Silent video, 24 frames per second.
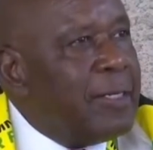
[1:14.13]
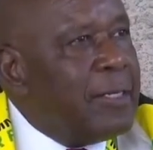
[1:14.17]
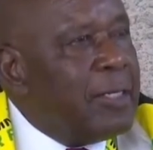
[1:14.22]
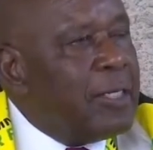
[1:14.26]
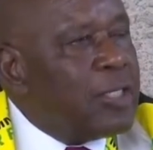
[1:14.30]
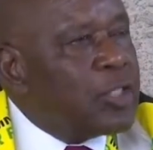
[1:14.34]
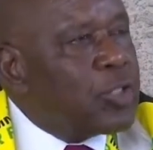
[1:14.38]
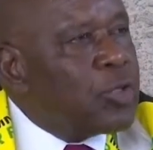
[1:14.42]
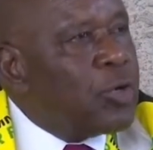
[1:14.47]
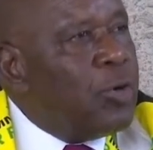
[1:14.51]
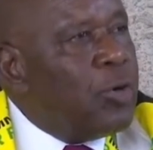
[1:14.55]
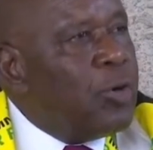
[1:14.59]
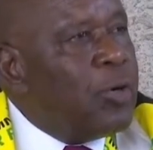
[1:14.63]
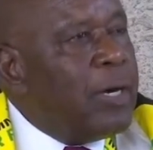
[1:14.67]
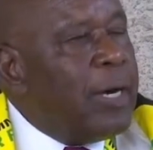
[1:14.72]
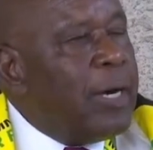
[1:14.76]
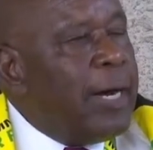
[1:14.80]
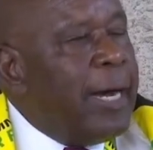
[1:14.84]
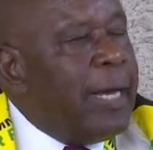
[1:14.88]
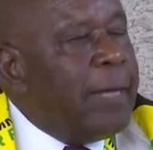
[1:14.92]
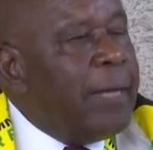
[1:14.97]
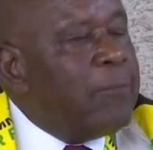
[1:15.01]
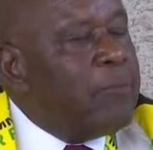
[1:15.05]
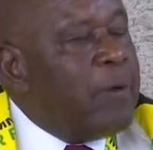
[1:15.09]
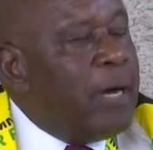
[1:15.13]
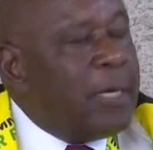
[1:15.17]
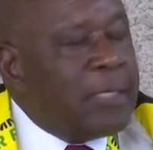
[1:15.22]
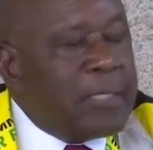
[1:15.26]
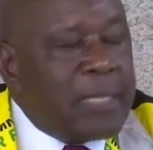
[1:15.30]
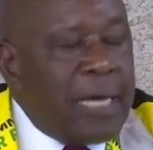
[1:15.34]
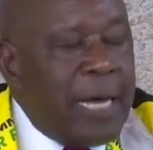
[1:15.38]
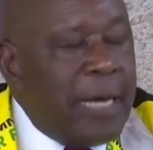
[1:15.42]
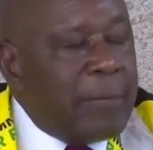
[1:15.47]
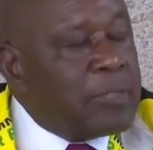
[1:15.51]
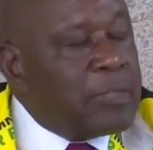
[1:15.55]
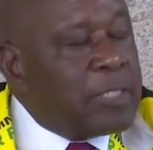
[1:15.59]
So
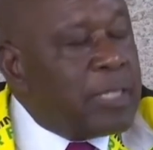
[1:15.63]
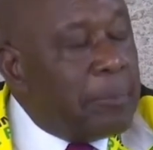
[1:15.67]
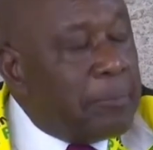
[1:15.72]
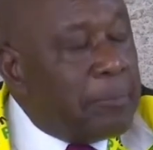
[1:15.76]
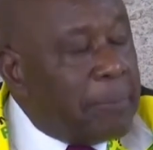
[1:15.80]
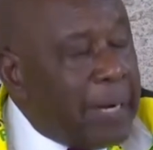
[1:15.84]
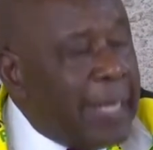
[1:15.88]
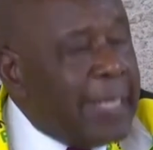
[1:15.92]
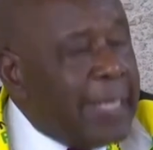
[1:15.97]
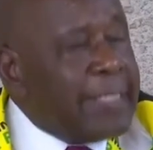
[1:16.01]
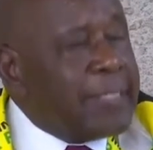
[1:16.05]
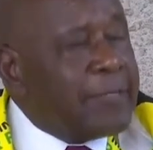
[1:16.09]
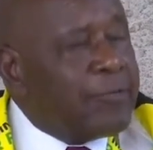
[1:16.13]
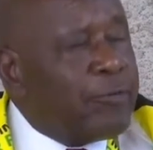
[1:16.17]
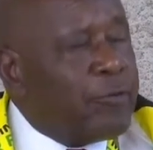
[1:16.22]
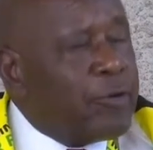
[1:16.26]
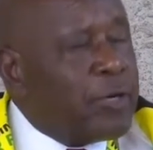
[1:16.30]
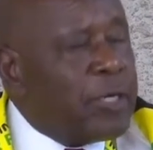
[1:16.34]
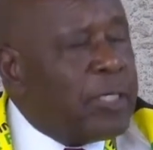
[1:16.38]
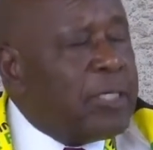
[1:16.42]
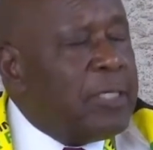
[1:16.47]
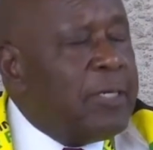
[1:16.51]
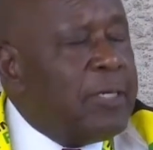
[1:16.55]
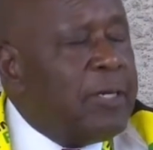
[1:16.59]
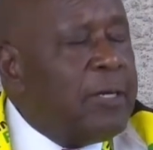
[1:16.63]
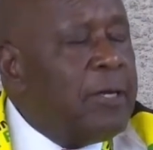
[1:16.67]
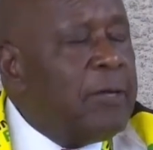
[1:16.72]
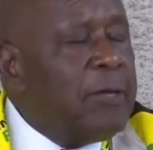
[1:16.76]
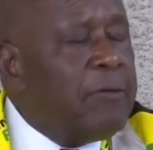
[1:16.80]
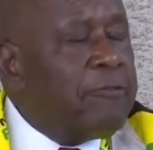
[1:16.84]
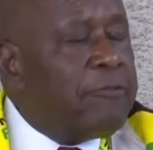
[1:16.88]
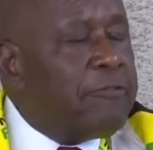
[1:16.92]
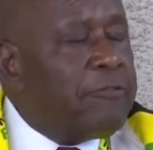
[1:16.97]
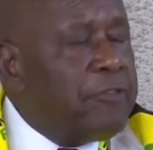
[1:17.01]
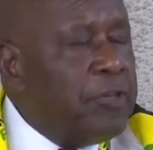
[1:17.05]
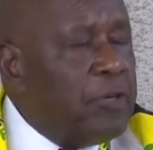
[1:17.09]
I'm surprised for a
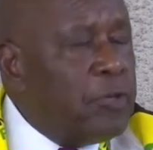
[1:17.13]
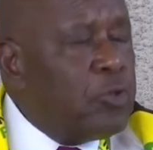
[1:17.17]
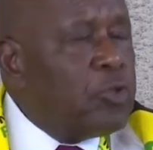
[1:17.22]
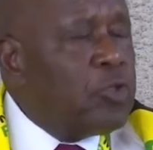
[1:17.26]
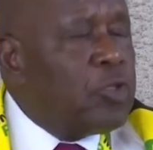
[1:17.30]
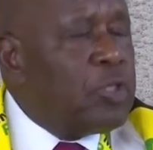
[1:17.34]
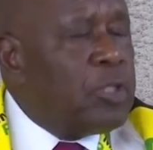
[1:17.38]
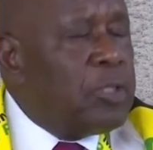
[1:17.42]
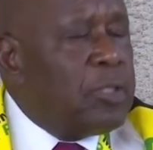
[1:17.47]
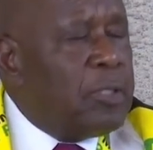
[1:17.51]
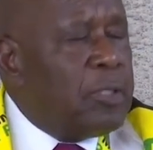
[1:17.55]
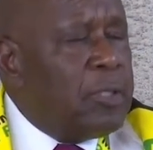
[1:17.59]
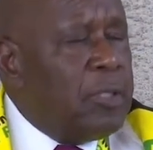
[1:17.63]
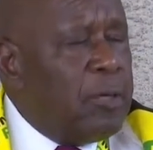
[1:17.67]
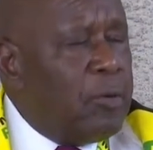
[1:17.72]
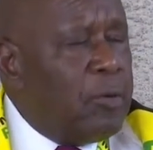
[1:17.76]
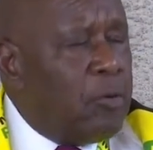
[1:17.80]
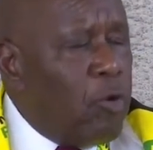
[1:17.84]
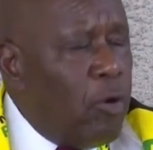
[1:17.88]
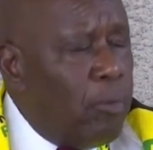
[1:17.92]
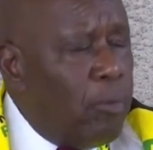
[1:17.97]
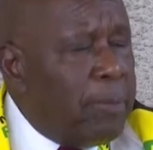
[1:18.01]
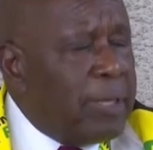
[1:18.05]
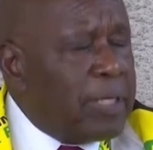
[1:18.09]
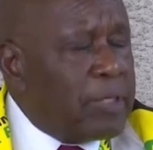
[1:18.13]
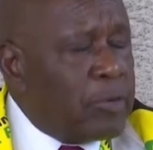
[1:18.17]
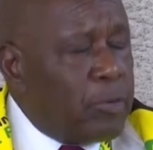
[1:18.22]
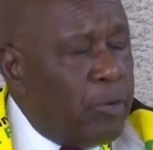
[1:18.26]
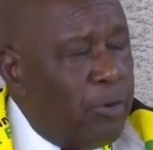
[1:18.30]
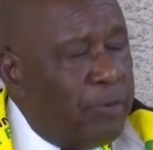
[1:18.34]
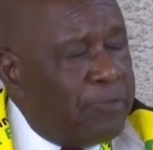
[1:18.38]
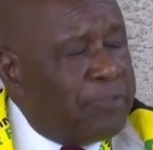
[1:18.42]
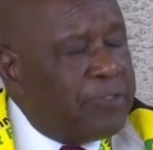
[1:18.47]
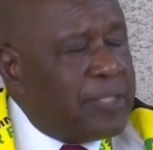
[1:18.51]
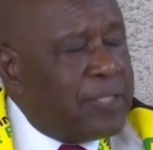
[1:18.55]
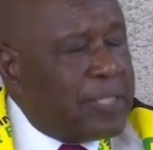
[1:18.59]
field combat
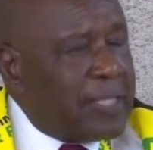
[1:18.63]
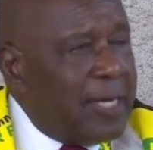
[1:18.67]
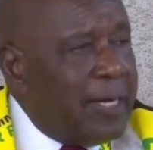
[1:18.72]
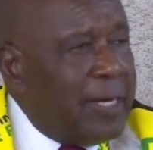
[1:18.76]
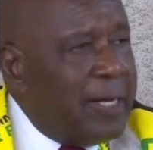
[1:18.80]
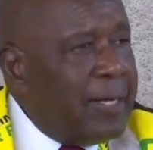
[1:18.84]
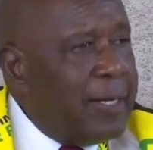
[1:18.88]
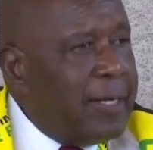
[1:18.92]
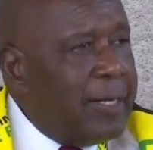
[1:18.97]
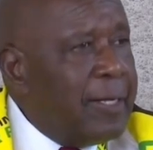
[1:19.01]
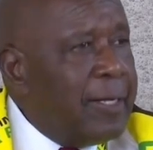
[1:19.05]
officer.